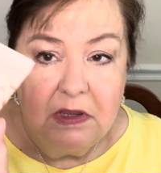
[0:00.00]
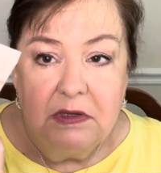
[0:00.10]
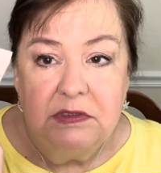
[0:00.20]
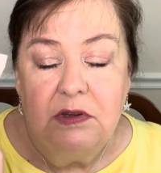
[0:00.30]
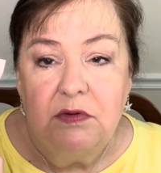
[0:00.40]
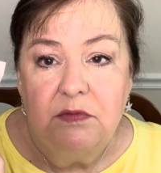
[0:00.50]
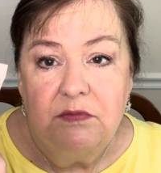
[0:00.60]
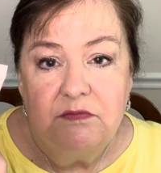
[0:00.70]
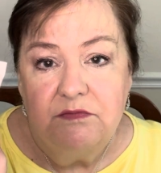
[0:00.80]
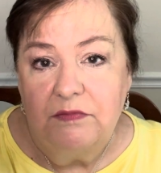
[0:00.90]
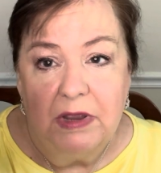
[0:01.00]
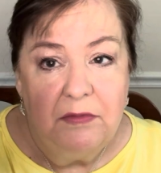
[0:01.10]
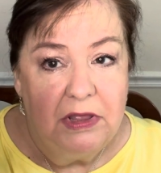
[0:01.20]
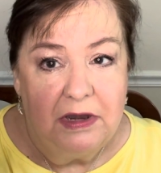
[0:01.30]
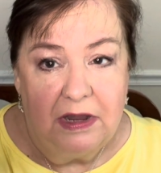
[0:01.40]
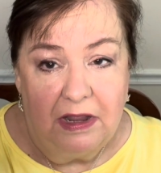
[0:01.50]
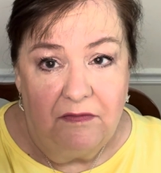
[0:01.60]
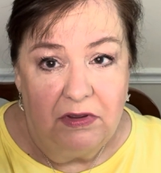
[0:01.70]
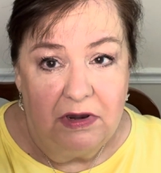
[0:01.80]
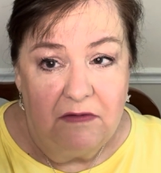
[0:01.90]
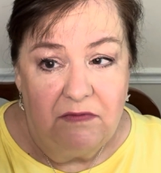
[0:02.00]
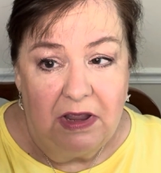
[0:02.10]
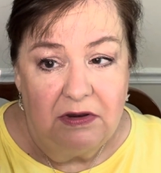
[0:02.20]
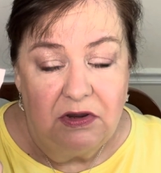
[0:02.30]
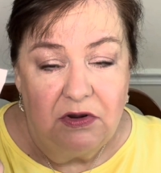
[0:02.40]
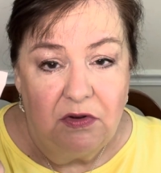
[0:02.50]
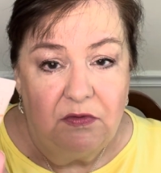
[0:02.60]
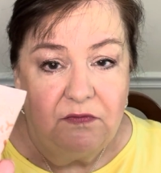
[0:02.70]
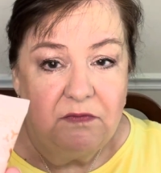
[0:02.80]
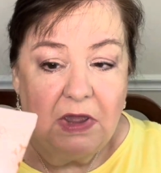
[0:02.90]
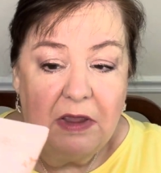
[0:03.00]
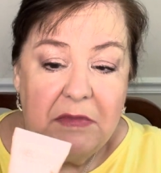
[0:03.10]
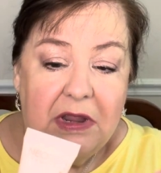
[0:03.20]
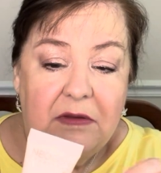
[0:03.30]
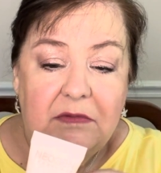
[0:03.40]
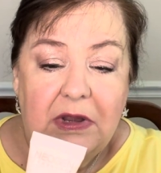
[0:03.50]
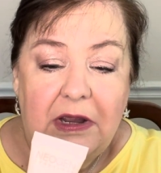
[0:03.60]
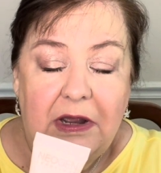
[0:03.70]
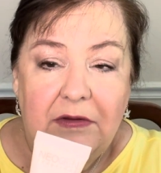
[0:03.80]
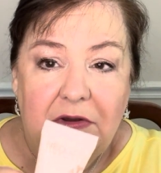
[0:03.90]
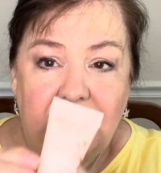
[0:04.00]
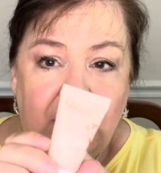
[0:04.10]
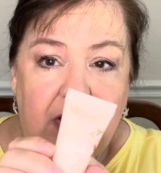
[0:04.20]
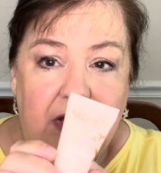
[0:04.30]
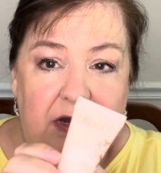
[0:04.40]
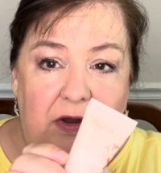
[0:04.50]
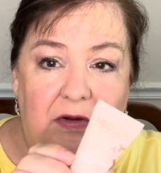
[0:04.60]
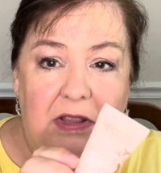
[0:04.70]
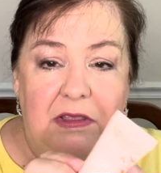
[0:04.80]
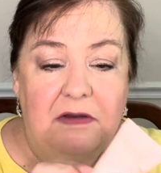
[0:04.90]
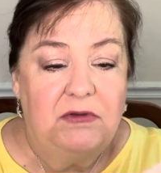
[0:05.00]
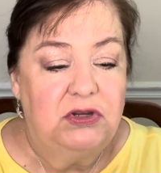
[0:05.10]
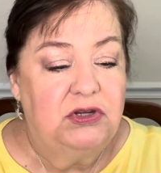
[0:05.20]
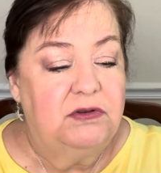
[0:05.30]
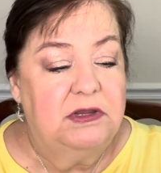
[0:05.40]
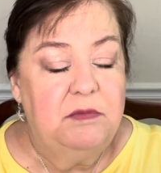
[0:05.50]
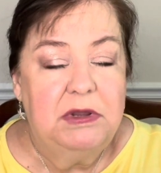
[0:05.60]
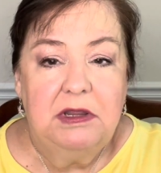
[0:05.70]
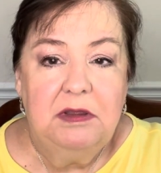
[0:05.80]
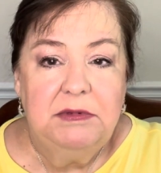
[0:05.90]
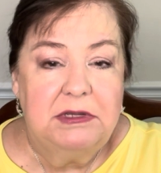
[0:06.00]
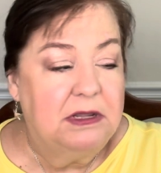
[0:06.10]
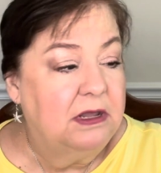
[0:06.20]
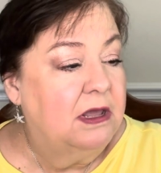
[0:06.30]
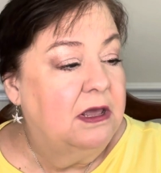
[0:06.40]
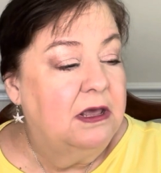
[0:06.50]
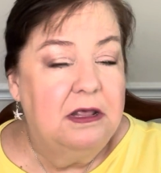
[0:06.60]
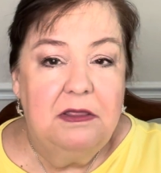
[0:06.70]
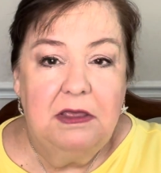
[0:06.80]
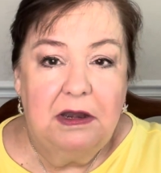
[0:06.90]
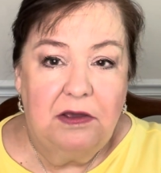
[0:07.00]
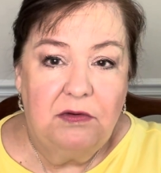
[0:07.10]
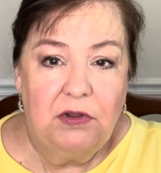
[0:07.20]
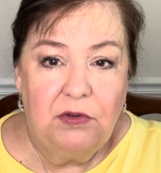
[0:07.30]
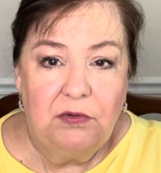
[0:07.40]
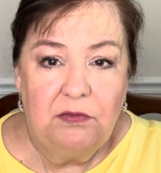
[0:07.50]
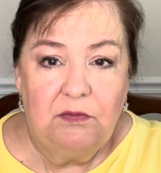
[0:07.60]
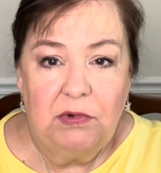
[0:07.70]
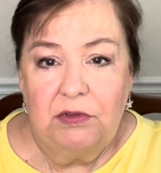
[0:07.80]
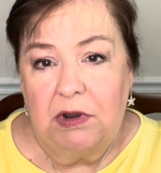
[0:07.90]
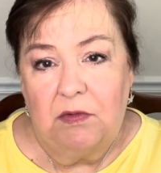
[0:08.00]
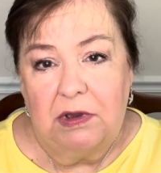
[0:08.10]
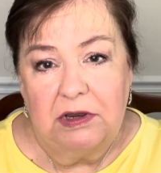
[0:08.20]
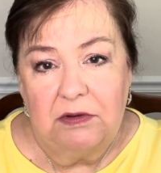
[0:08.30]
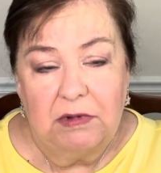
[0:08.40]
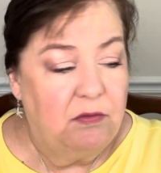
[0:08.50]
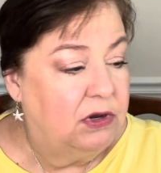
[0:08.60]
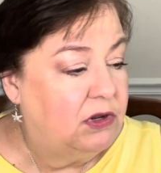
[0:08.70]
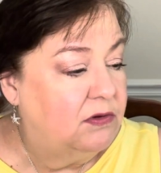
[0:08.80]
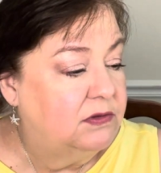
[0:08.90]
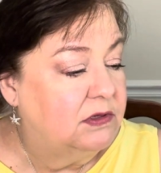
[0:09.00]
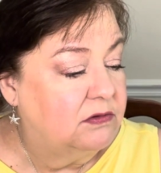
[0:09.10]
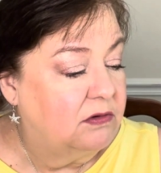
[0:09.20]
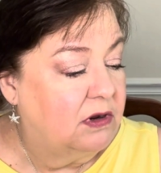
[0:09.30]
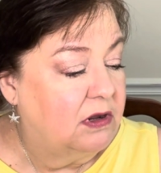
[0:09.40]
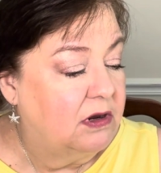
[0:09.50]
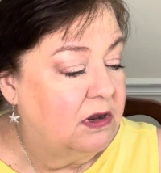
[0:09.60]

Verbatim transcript: So I'm glad to have it. In fact, you know, I may, I'll get to try it here, and then if it shows up in Ipsy, then I'll know whether I want to, I want to use this or not.